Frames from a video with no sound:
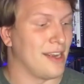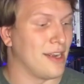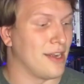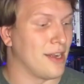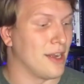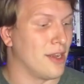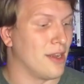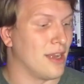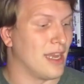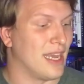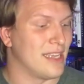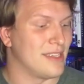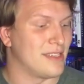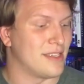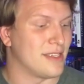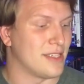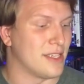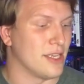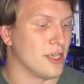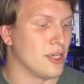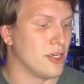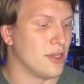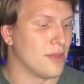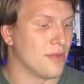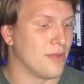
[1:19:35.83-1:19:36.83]
You know, I
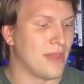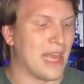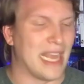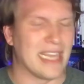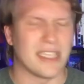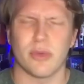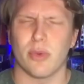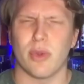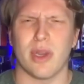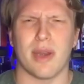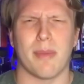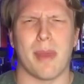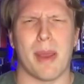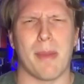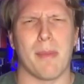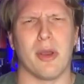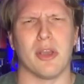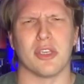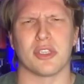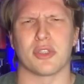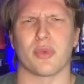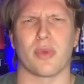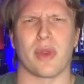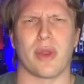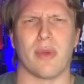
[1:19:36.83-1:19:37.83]
still, that's one of my
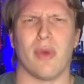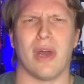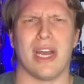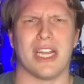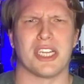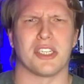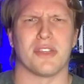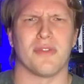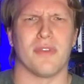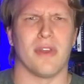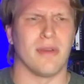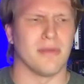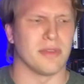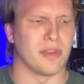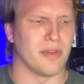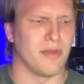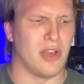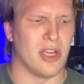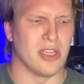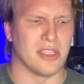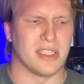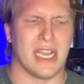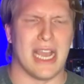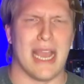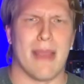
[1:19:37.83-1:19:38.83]
most rewatched films of
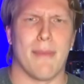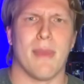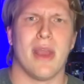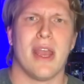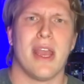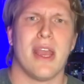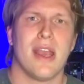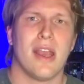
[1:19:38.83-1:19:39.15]
all time.